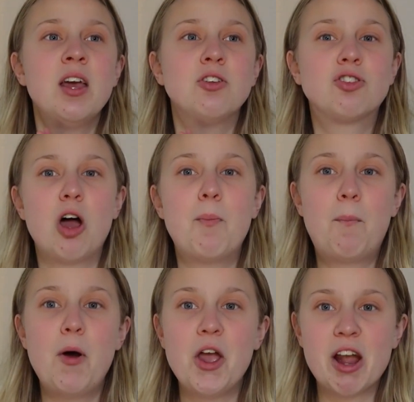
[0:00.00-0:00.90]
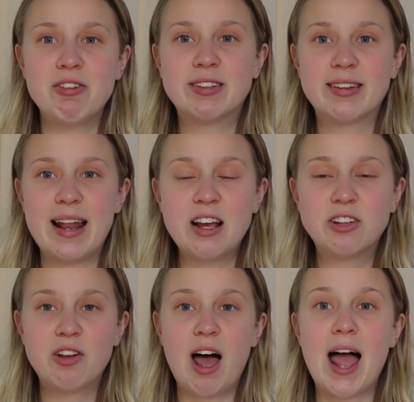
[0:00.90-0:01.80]
So putting her in a sling
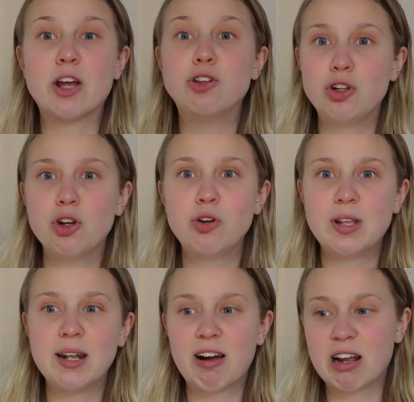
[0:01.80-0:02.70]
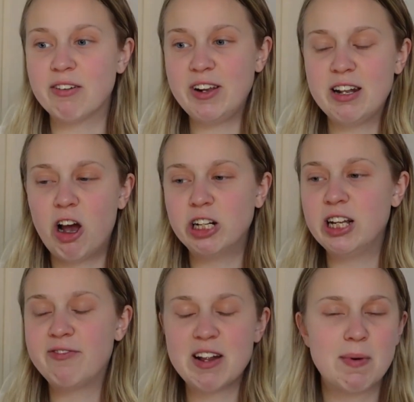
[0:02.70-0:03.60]
so that I could do dinner, I could feed Archie,
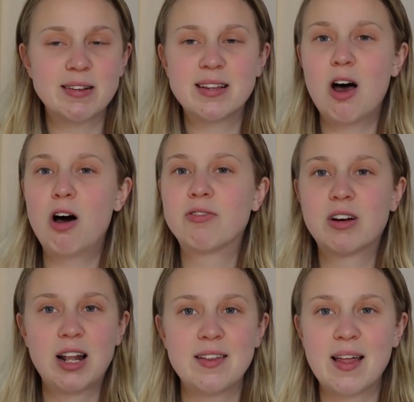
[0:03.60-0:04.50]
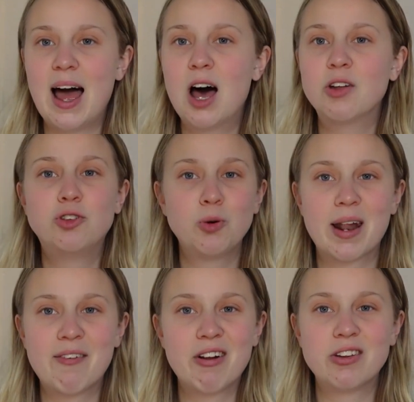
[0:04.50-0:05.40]
feed myself, clean the house, do
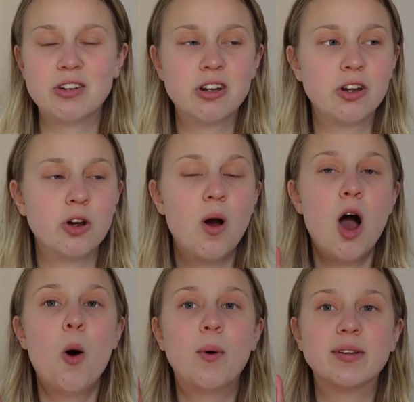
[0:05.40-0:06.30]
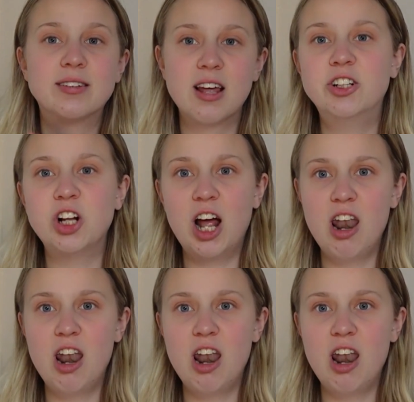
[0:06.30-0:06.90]
whatever I needed to do was such a